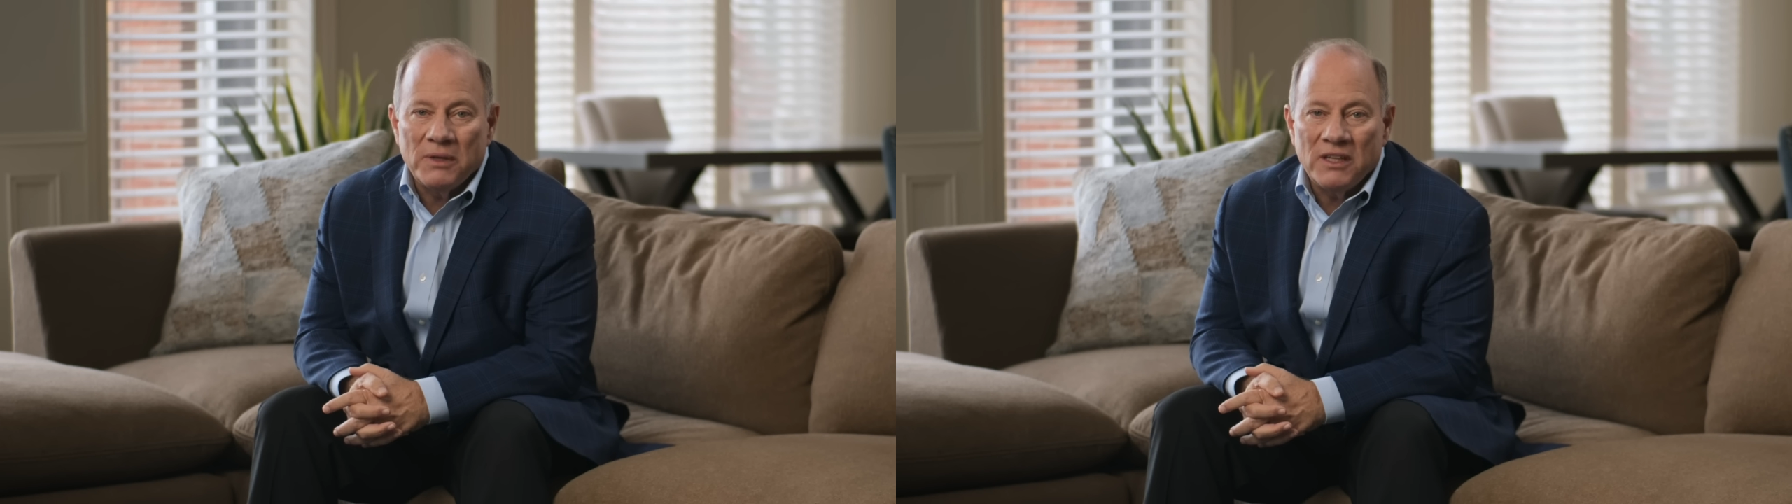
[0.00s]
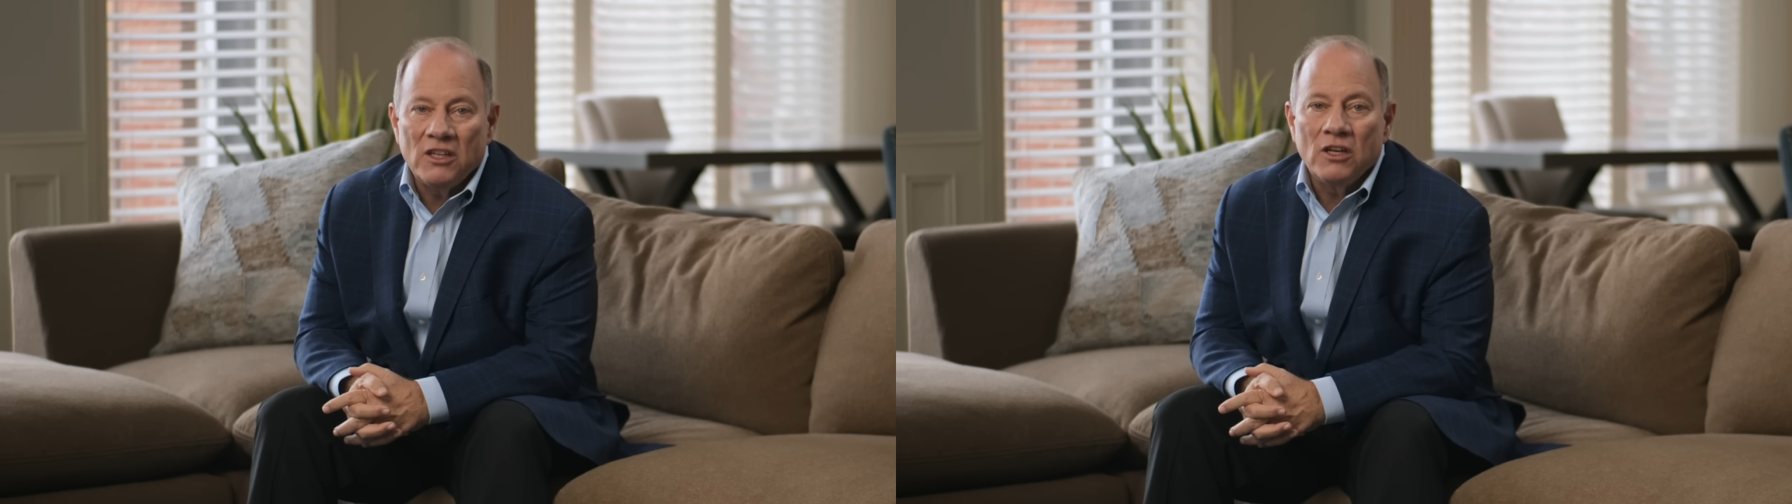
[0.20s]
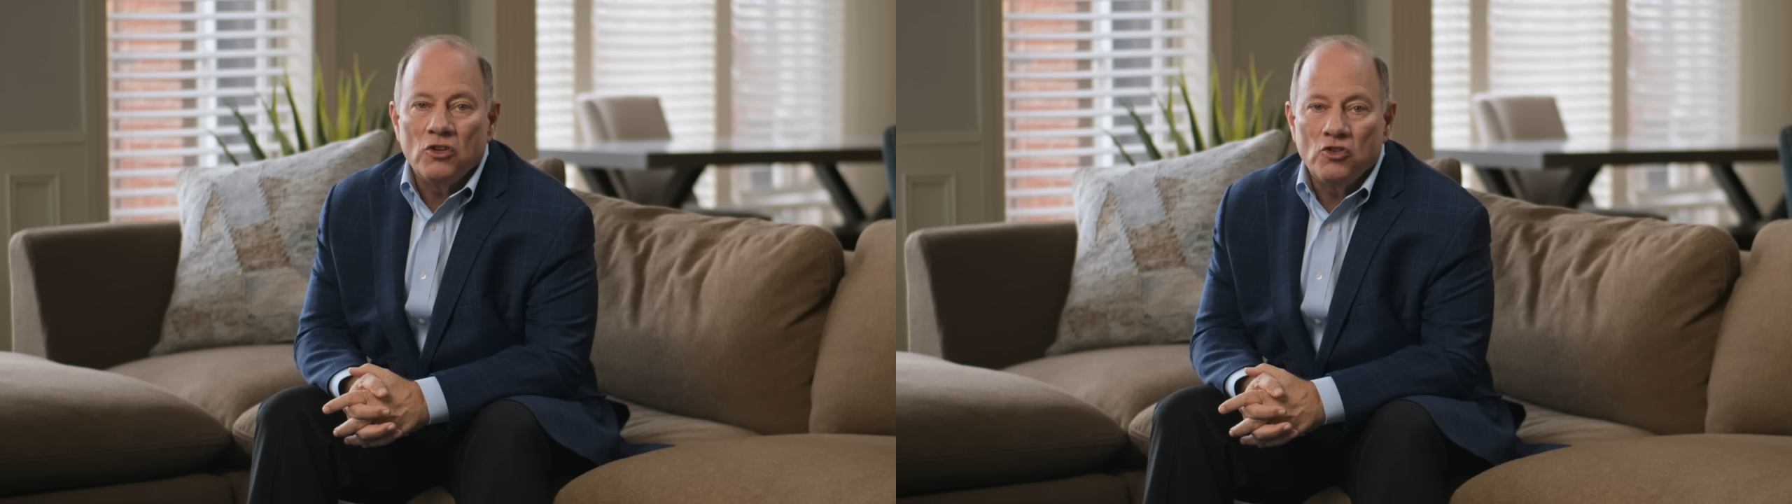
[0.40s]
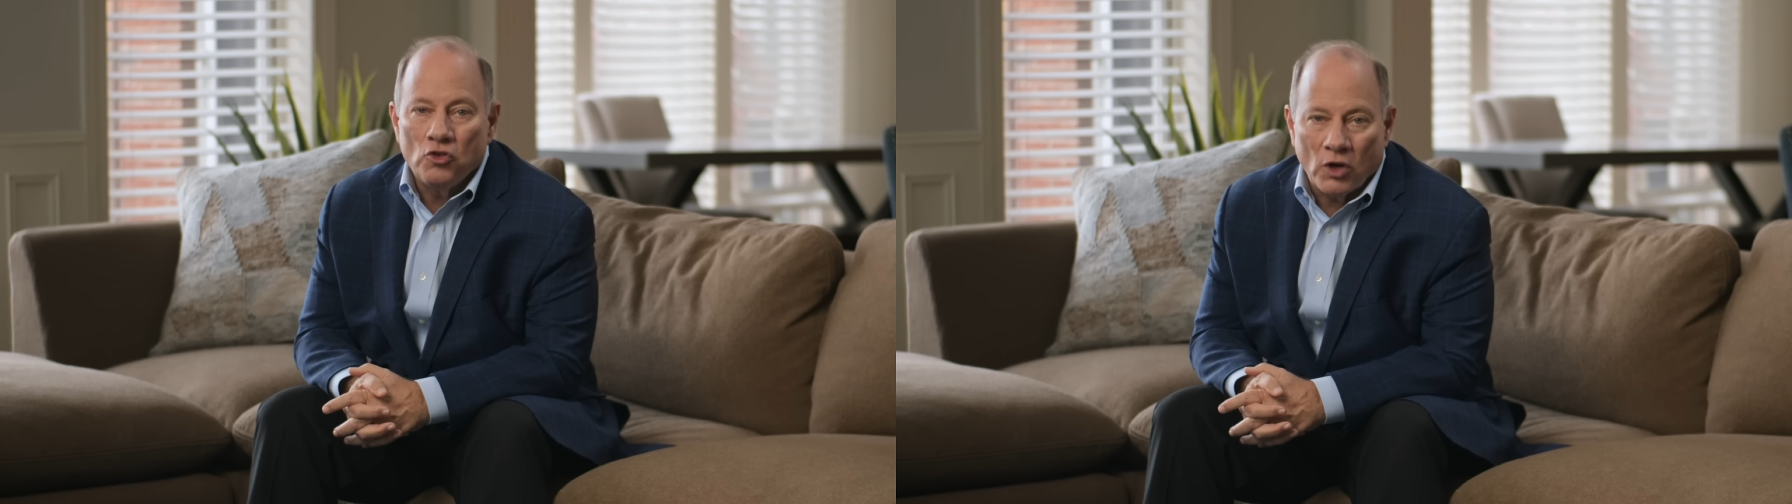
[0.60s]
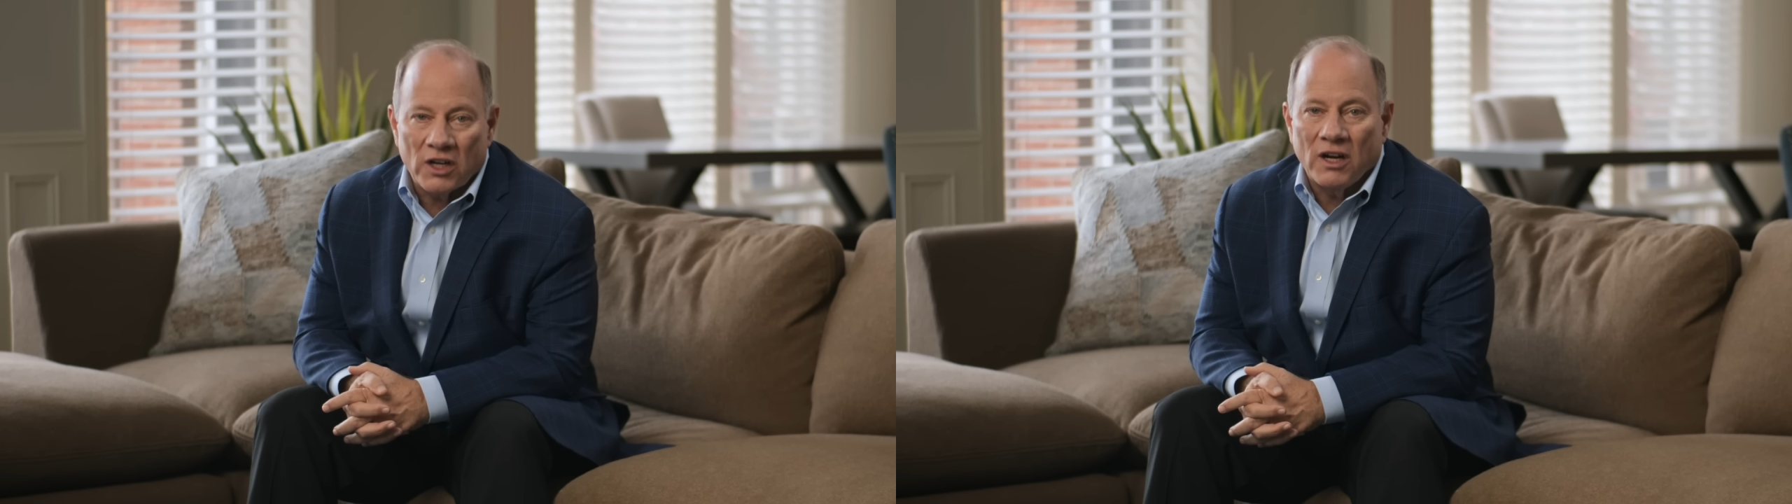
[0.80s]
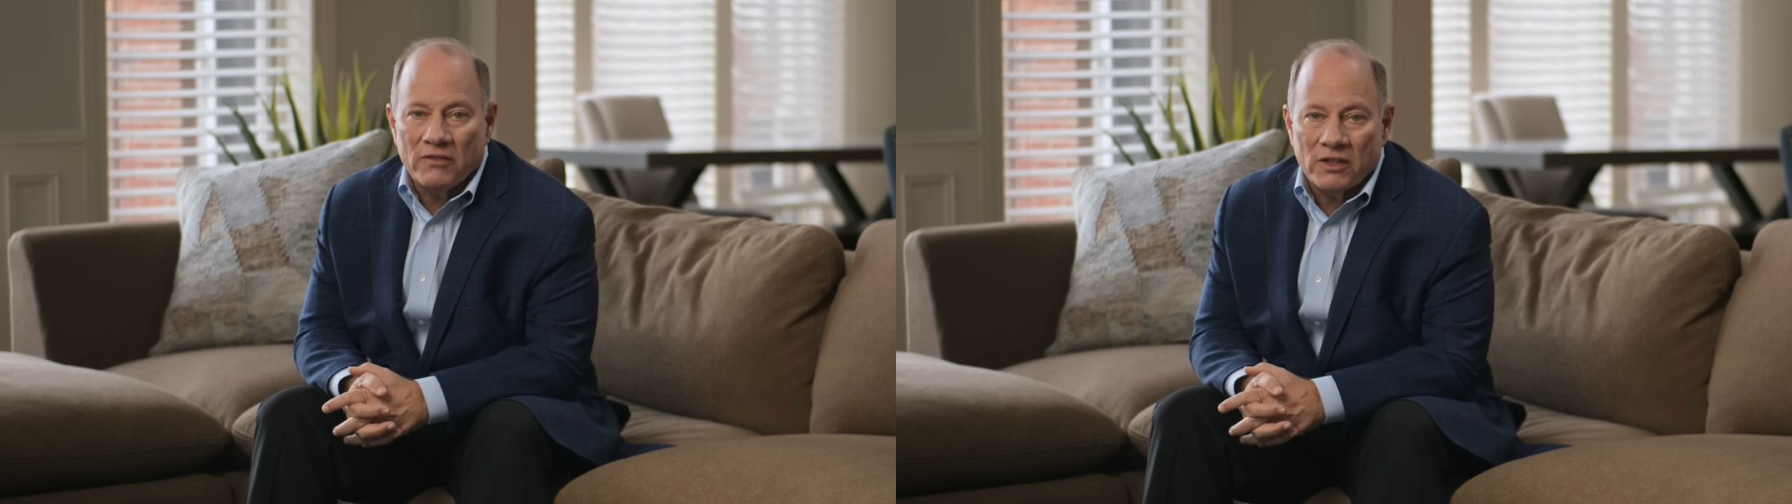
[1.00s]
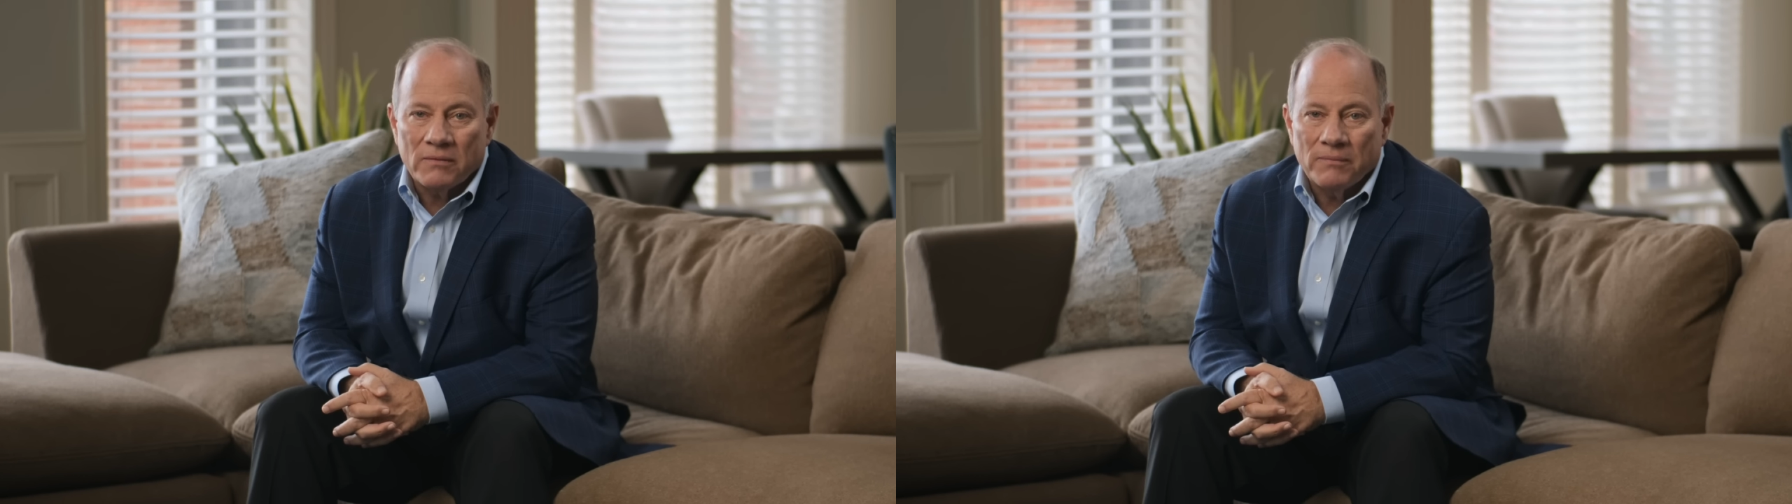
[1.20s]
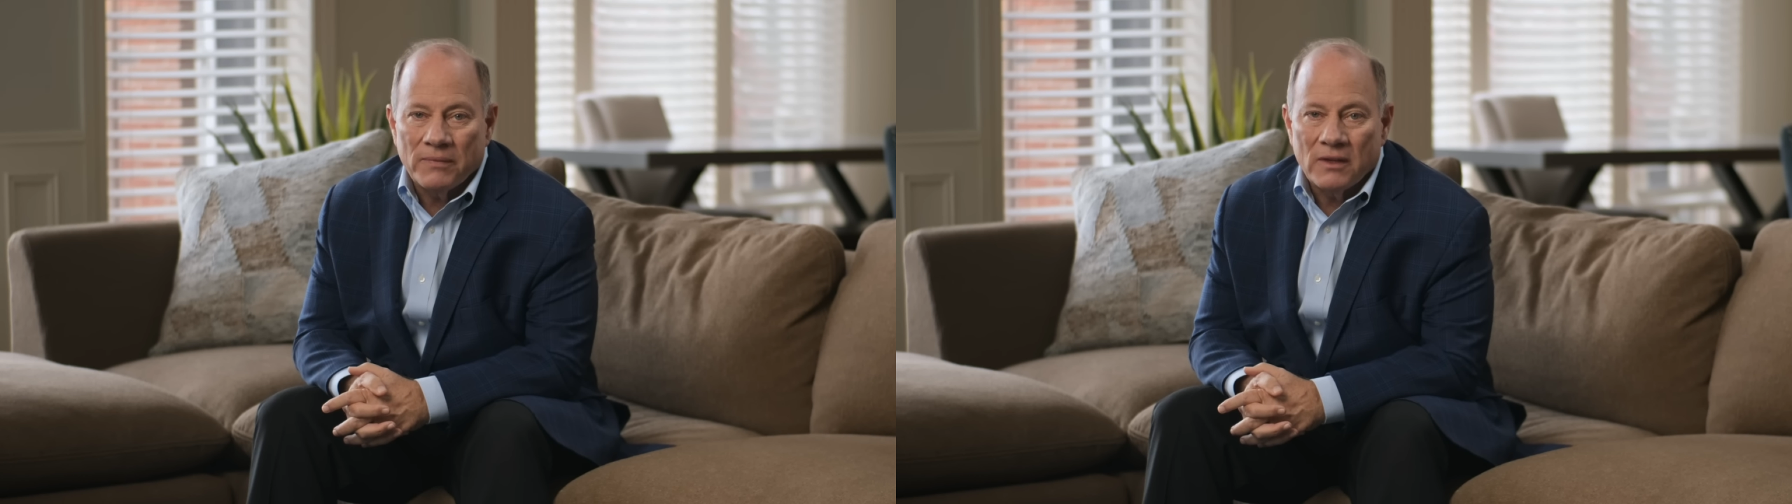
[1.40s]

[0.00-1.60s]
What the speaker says: be your governor.